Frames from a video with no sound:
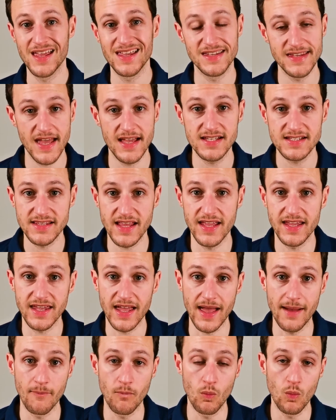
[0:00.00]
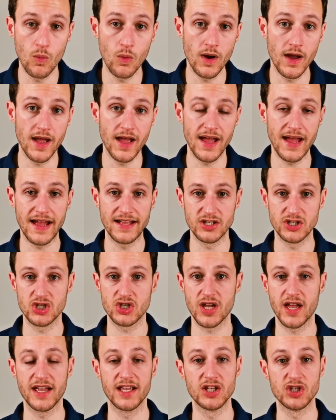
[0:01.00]
Yes, they can wear and
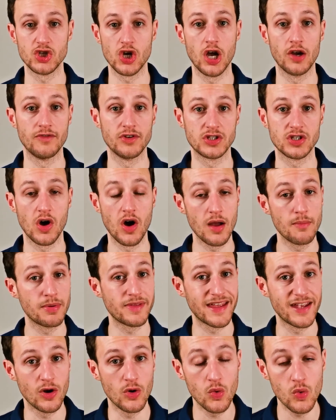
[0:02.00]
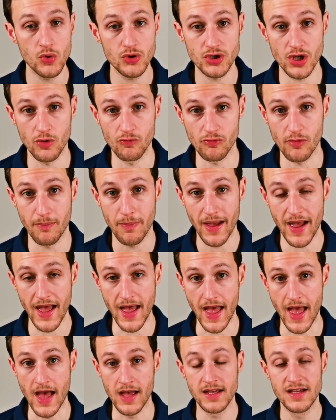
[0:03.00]
change over time, but they also
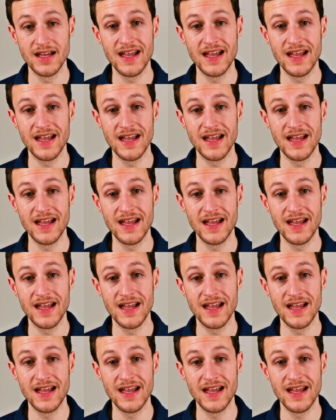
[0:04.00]
repair,